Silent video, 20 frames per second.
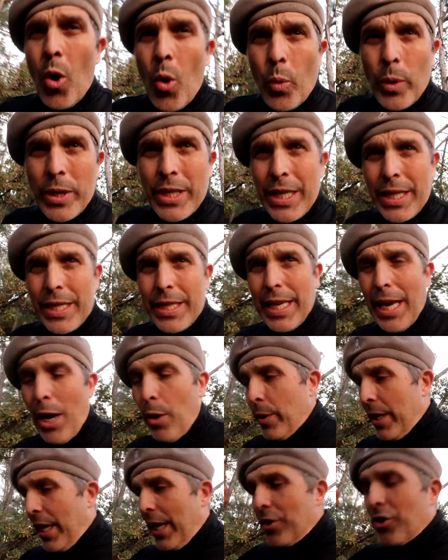which is the
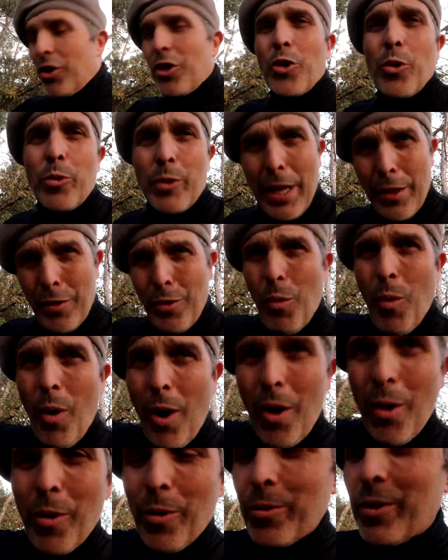only institute in the
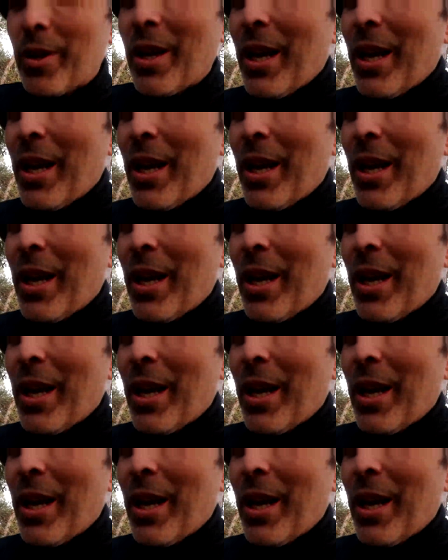world